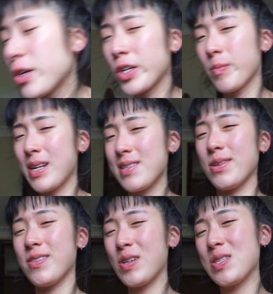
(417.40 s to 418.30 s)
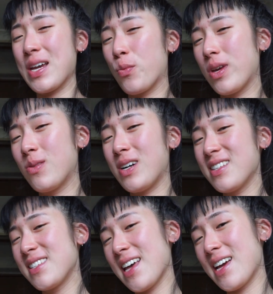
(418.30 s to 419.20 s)
cocoa butter is one of those like weird
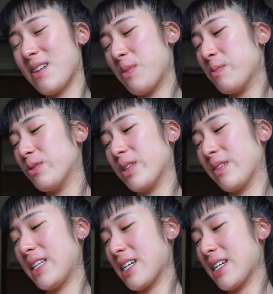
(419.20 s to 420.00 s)
ones that people wouldn't really